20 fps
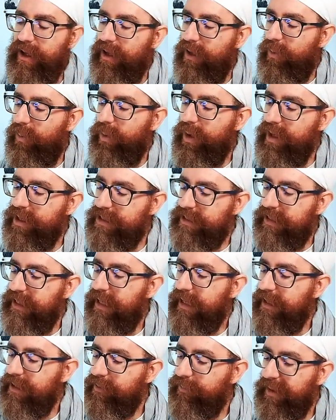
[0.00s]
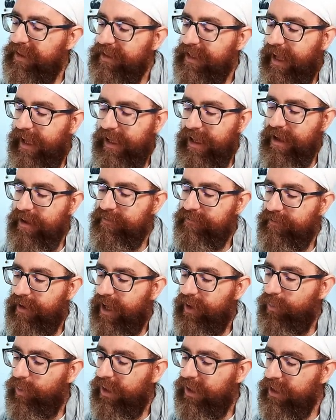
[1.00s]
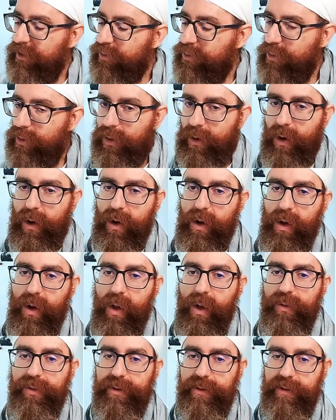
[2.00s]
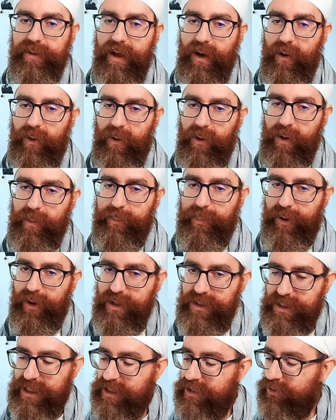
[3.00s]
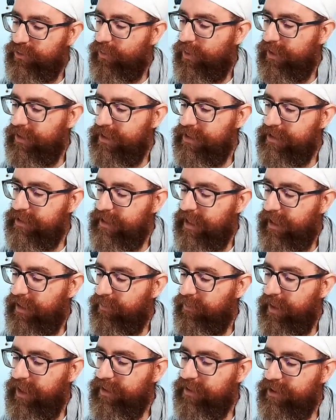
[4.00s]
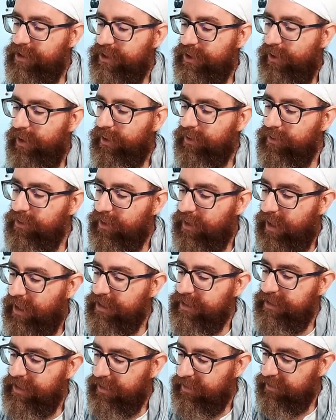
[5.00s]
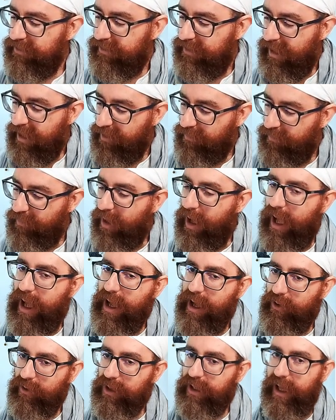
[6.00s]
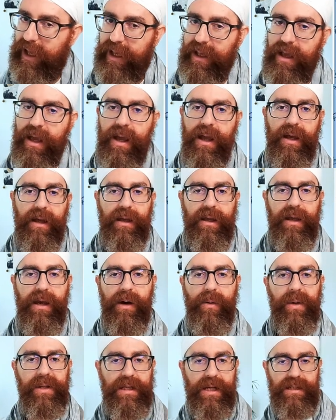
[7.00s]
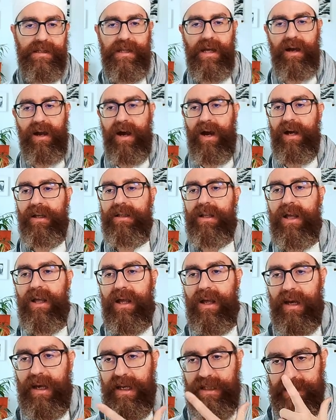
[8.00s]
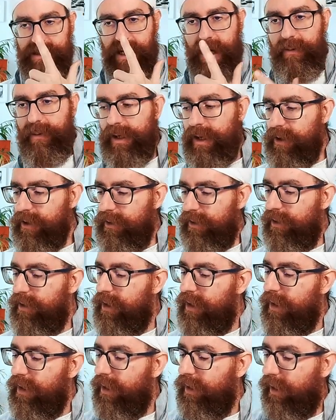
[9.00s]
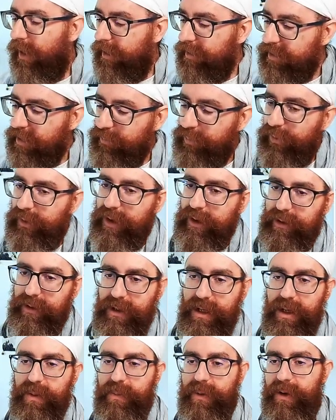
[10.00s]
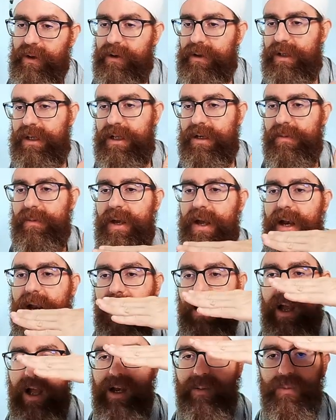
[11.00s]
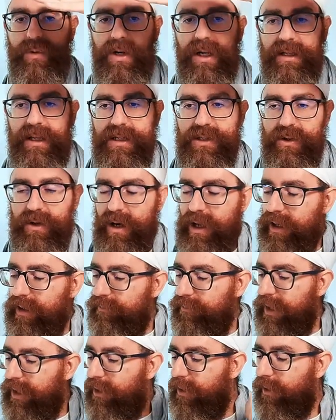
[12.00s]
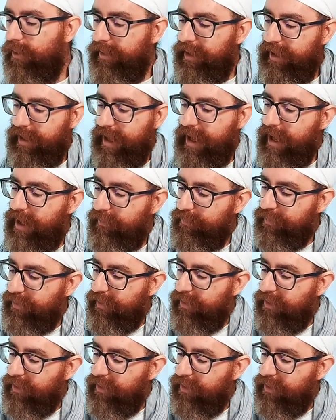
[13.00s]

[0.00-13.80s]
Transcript: We are still a little bit naive and we need to go through the whole process to understand better. So Ek Onkar Sat Naam, okay, here we touch the heart, let's carry on. Karta Purek Nirbo Nirve Rakal Murat, and it's going to be going up.